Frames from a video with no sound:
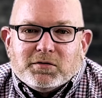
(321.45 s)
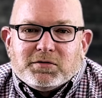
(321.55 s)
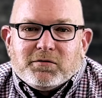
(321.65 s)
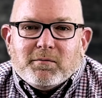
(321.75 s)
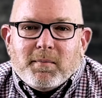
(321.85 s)

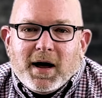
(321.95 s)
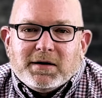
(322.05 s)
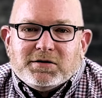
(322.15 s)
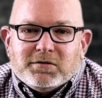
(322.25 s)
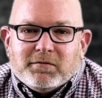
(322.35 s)
to
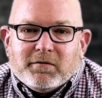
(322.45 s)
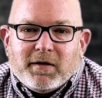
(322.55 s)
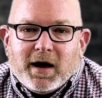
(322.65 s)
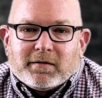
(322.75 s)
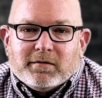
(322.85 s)
remind you of the
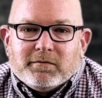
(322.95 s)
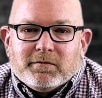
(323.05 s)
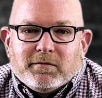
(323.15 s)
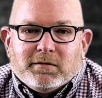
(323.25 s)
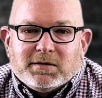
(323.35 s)
fact
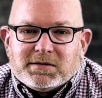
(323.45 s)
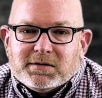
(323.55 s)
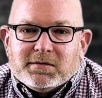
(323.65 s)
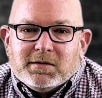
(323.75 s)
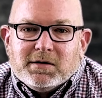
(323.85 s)
of,
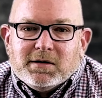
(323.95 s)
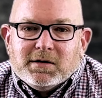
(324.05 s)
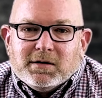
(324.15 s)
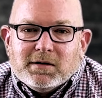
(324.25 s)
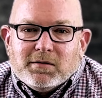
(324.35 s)
listen,
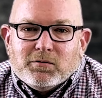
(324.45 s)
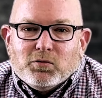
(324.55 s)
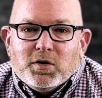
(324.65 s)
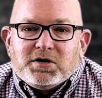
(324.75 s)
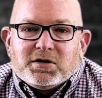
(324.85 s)

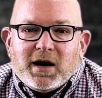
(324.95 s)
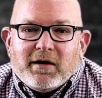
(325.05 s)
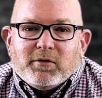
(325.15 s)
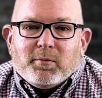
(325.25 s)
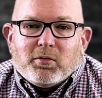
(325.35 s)
we should
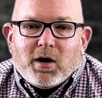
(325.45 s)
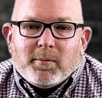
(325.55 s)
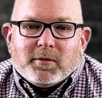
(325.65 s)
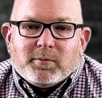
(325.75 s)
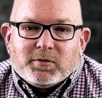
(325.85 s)
have a
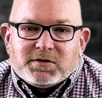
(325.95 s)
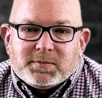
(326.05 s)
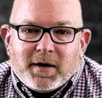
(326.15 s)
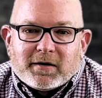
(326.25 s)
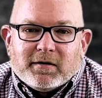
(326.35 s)
proper
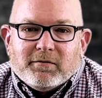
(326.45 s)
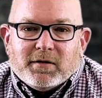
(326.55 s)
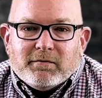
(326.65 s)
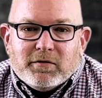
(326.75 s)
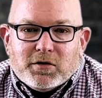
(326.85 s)
perspective
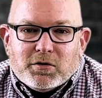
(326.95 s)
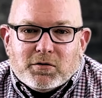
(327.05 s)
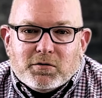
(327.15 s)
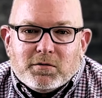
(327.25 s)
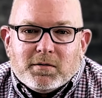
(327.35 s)
and
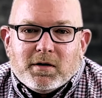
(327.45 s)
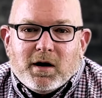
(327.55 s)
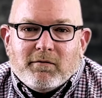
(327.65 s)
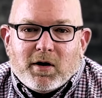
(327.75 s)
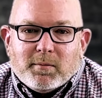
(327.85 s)
view
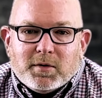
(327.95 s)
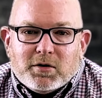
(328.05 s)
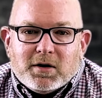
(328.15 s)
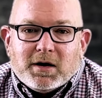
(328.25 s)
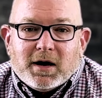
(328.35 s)
of our
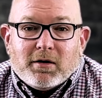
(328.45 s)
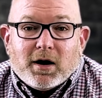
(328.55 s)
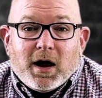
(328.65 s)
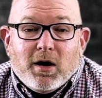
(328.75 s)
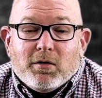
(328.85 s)
beauty and
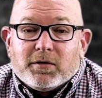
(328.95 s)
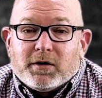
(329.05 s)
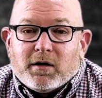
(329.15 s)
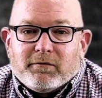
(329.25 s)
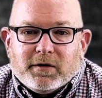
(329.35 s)
our health
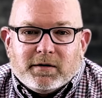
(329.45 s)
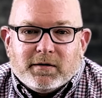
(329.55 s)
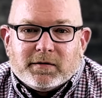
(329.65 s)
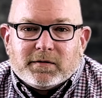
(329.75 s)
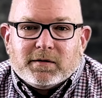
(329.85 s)
and our
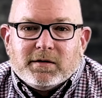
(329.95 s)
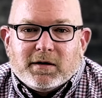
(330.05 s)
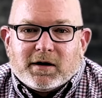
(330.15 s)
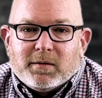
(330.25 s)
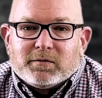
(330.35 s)
fitness
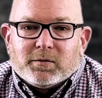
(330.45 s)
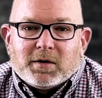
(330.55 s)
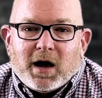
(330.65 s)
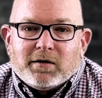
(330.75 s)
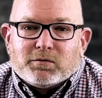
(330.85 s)
that comes from
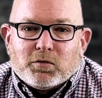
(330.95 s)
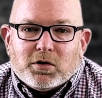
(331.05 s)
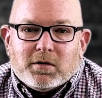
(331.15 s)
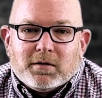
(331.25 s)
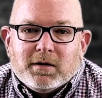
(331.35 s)
God's
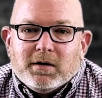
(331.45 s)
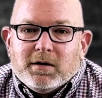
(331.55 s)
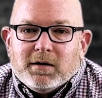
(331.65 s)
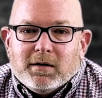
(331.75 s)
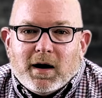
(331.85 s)
word,
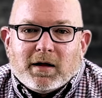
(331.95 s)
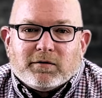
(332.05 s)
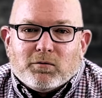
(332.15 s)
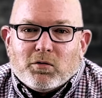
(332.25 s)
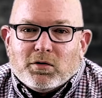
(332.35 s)
not
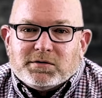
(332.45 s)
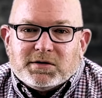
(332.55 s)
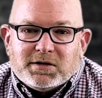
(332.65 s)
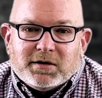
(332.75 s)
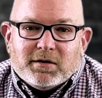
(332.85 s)
the world's
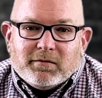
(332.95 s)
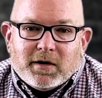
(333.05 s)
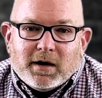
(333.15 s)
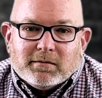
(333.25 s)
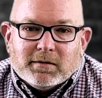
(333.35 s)
agenda on
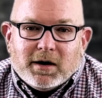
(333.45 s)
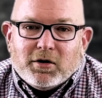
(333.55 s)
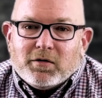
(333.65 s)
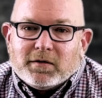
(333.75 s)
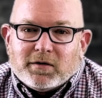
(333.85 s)
that. And I
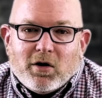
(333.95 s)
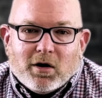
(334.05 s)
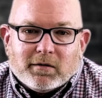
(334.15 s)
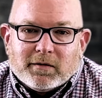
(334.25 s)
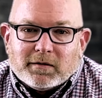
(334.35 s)
know that's a
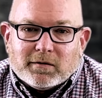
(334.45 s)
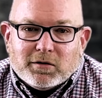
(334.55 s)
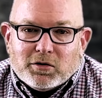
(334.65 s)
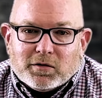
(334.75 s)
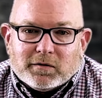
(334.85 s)
hard thing to
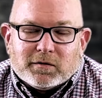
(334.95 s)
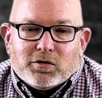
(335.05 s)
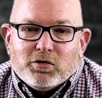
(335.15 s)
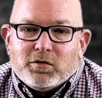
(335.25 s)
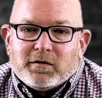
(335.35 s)
do, because
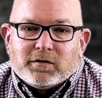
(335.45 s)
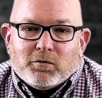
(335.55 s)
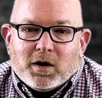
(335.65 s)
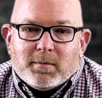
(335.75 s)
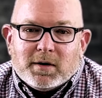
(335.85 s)
who
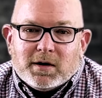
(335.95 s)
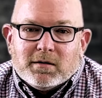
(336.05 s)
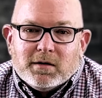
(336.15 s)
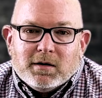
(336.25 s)
doesn't want to be